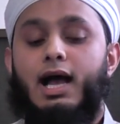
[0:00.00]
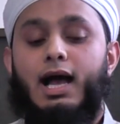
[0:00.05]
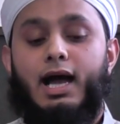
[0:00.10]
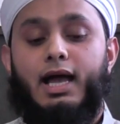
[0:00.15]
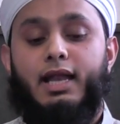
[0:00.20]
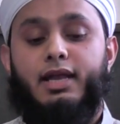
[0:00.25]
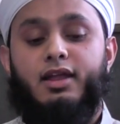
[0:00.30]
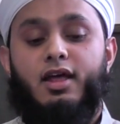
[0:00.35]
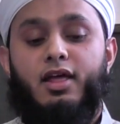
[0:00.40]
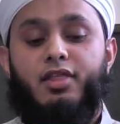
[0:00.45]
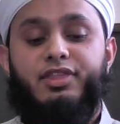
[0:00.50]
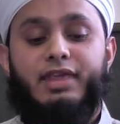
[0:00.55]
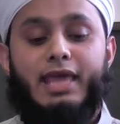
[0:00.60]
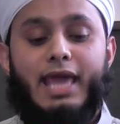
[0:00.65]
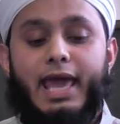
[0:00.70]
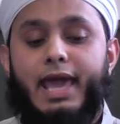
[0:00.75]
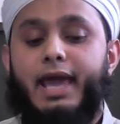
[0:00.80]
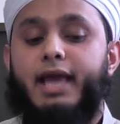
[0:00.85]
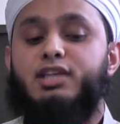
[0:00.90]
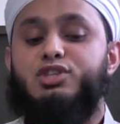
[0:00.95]
and
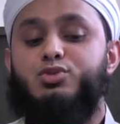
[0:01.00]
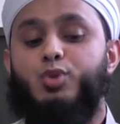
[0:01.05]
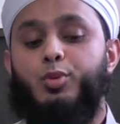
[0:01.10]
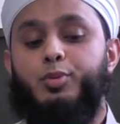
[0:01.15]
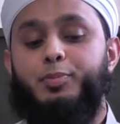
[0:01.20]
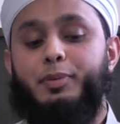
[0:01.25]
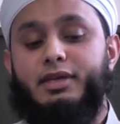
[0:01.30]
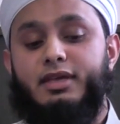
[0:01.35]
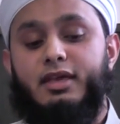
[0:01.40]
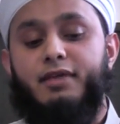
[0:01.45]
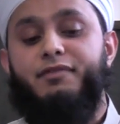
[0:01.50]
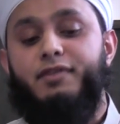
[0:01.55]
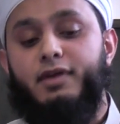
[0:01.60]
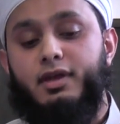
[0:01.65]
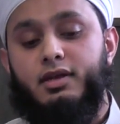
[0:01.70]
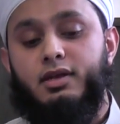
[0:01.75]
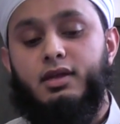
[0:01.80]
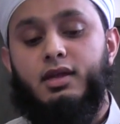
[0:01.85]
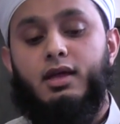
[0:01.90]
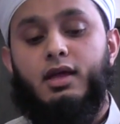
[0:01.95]
the eggs will be
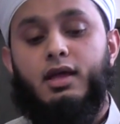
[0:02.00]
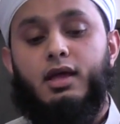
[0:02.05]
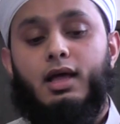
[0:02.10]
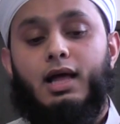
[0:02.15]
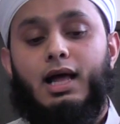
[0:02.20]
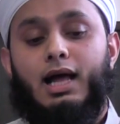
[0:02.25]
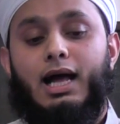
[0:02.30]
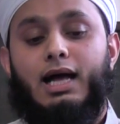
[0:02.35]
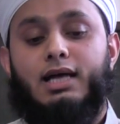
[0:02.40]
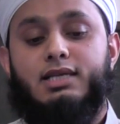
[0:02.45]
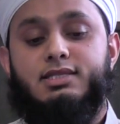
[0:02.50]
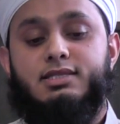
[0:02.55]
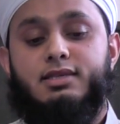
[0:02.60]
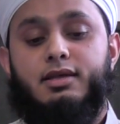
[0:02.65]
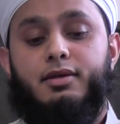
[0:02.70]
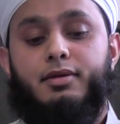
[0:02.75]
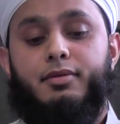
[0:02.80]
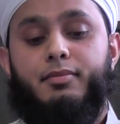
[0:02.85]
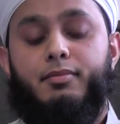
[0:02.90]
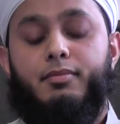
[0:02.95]
given as